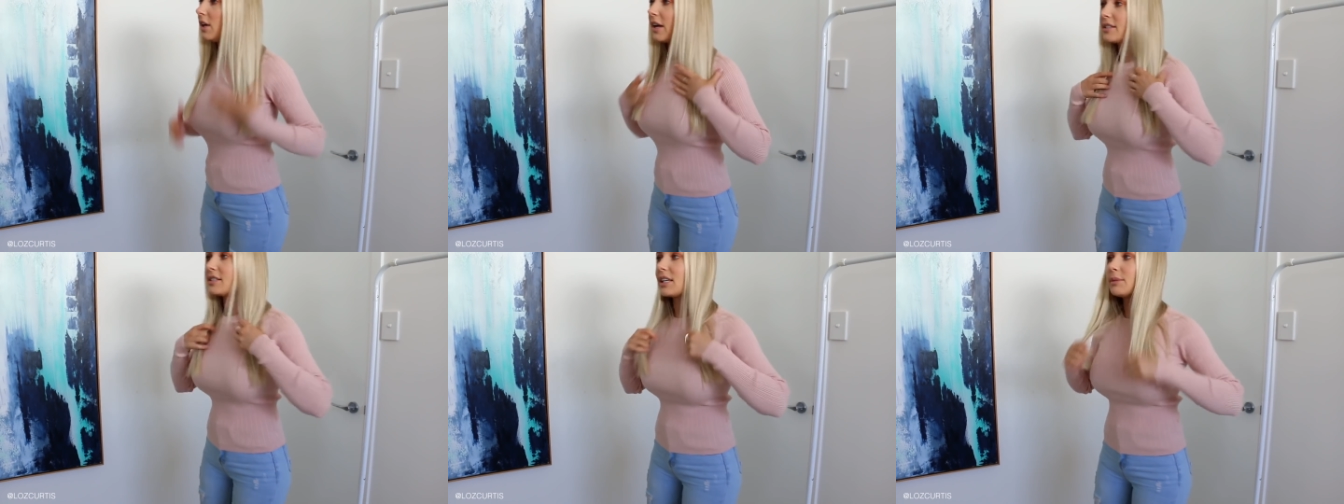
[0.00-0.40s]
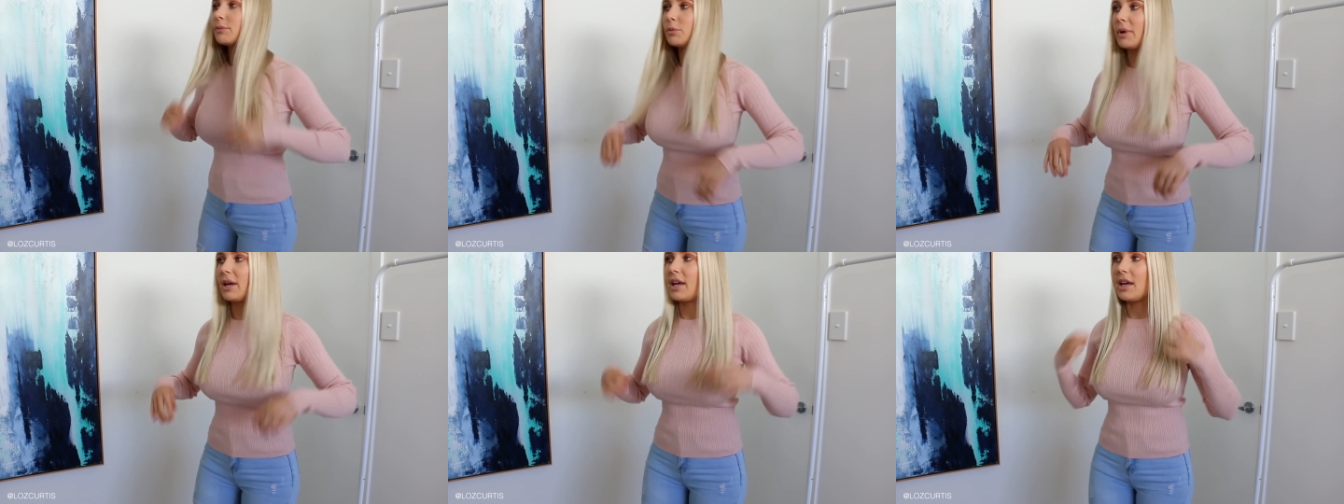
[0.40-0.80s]
I guess I can
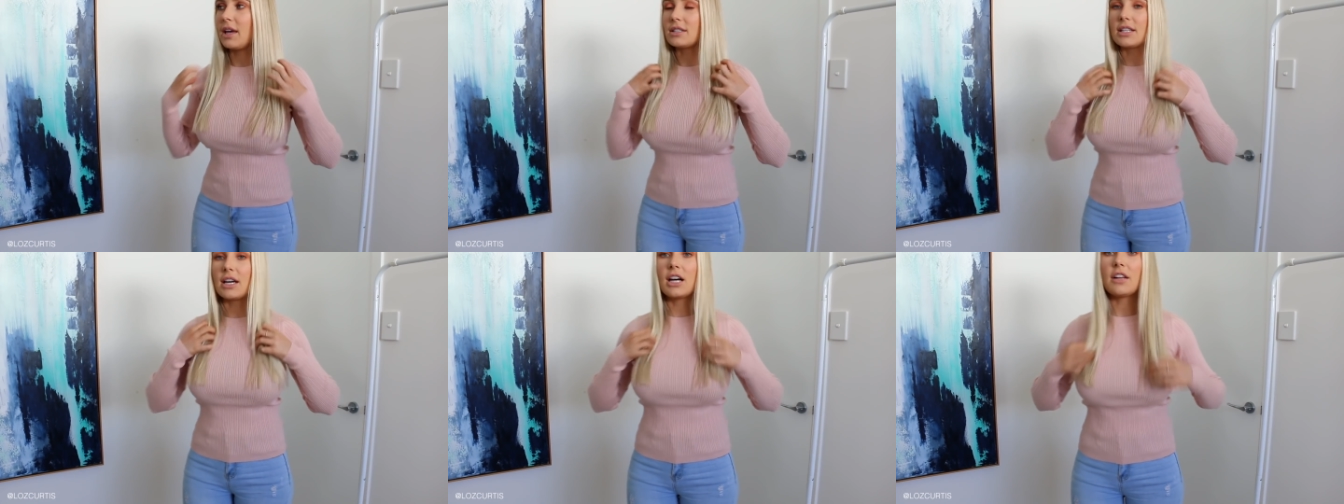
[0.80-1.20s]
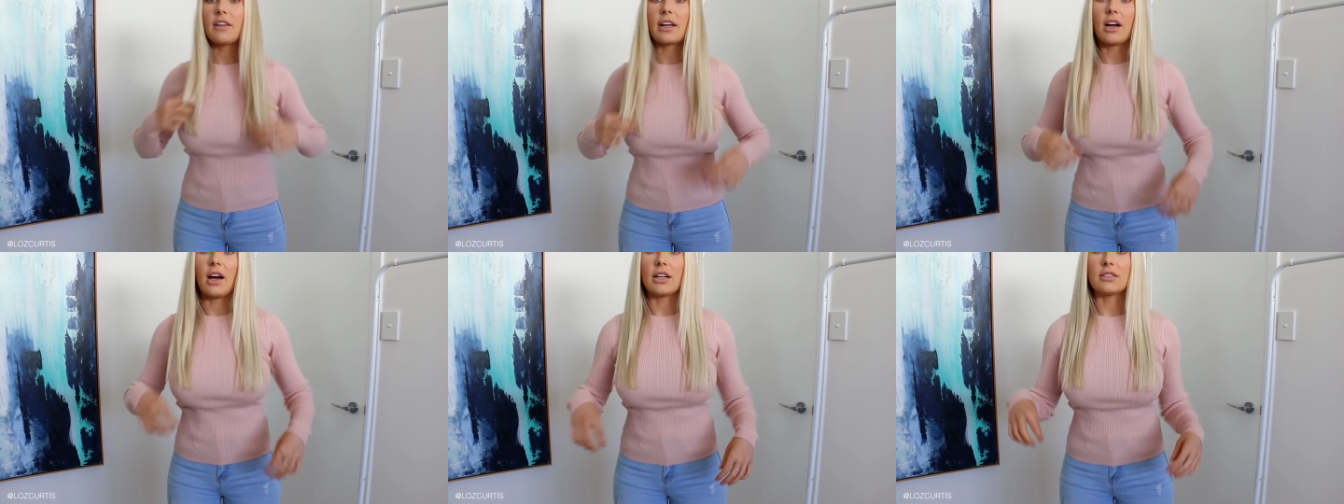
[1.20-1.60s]
put my hair down
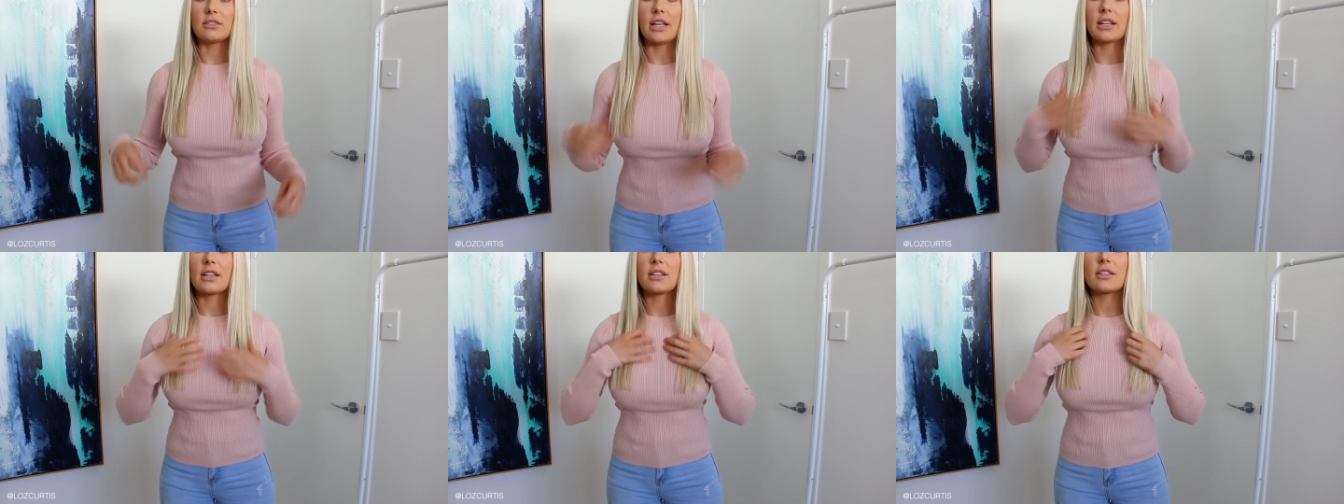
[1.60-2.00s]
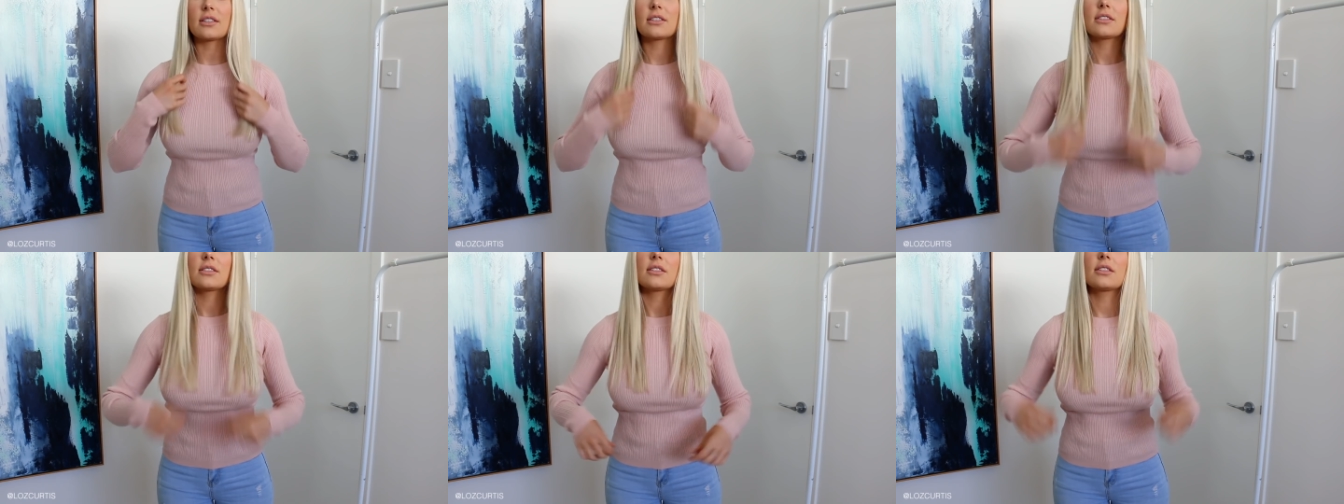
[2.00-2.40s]
that kind of like
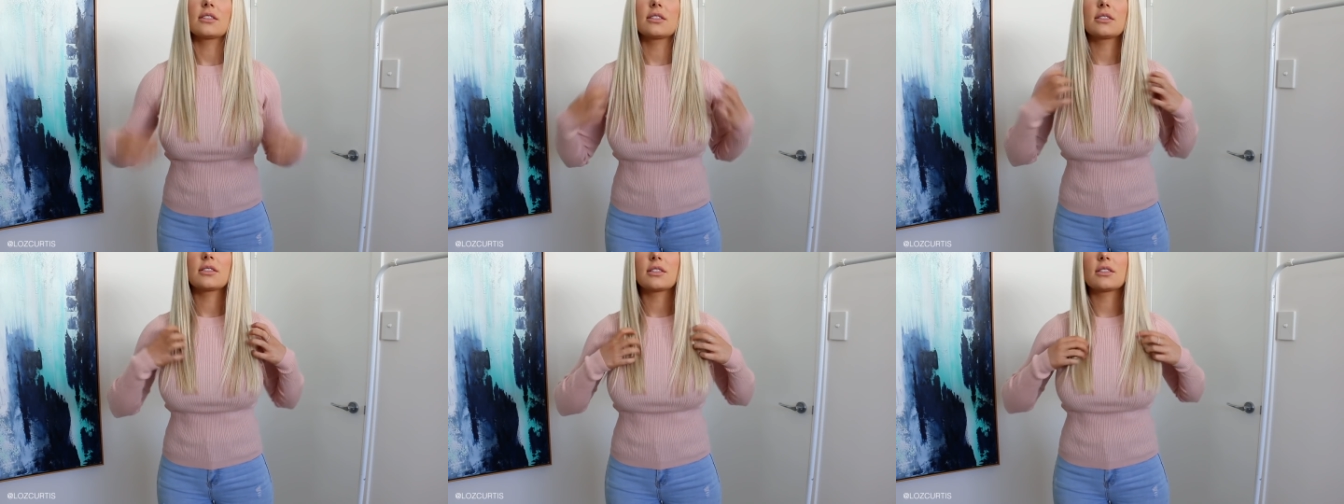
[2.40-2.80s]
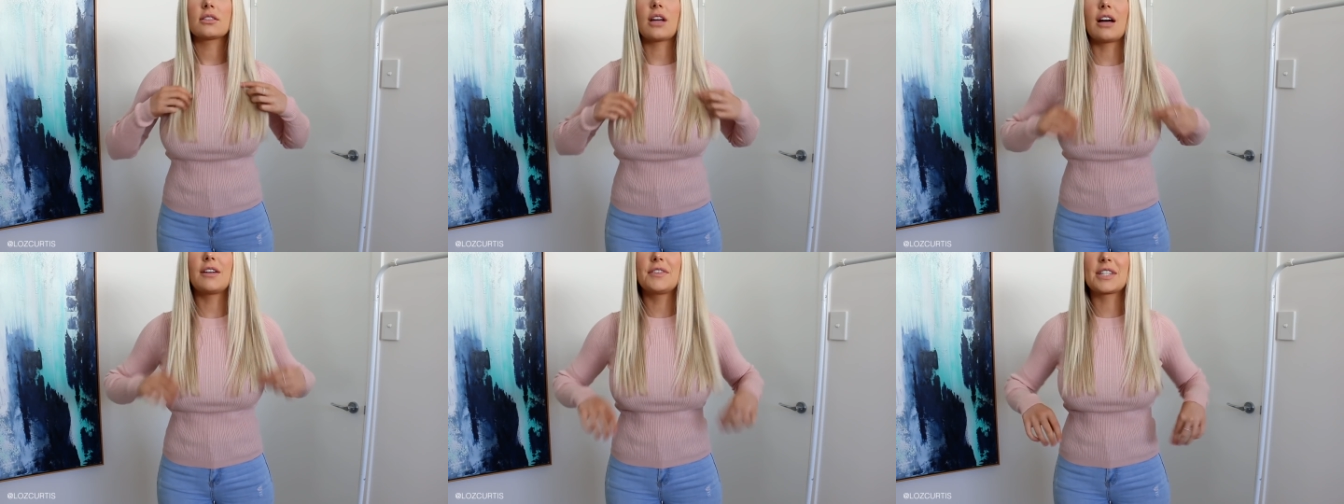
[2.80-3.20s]

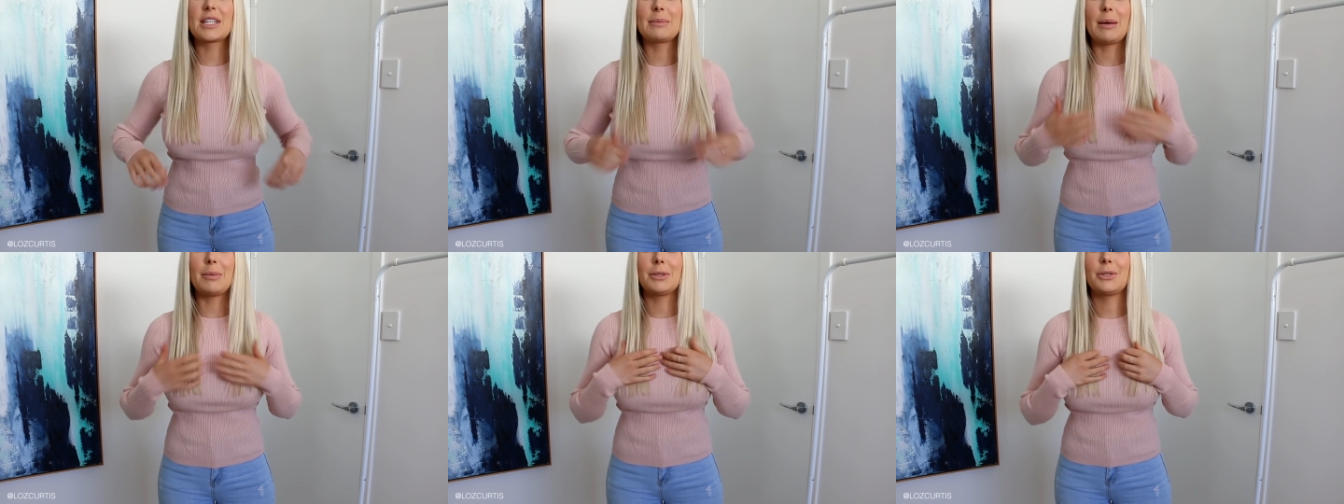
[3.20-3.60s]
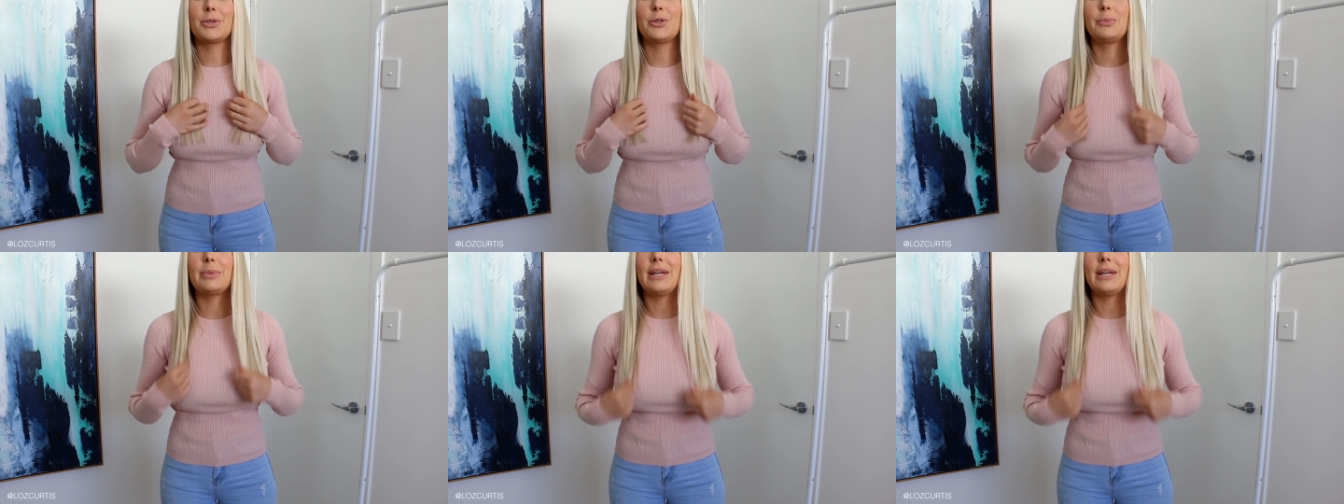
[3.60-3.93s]
covers them up a little